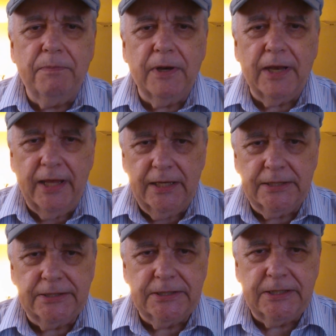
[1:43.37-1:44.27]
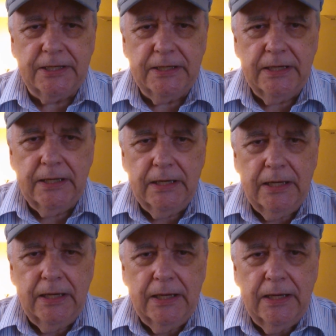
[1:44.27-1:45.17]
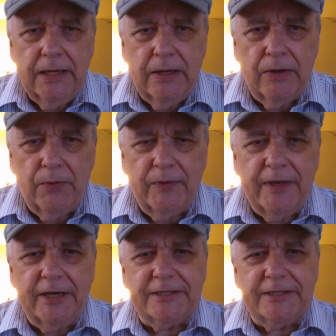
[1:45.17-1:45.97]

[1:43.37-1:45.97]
placed within a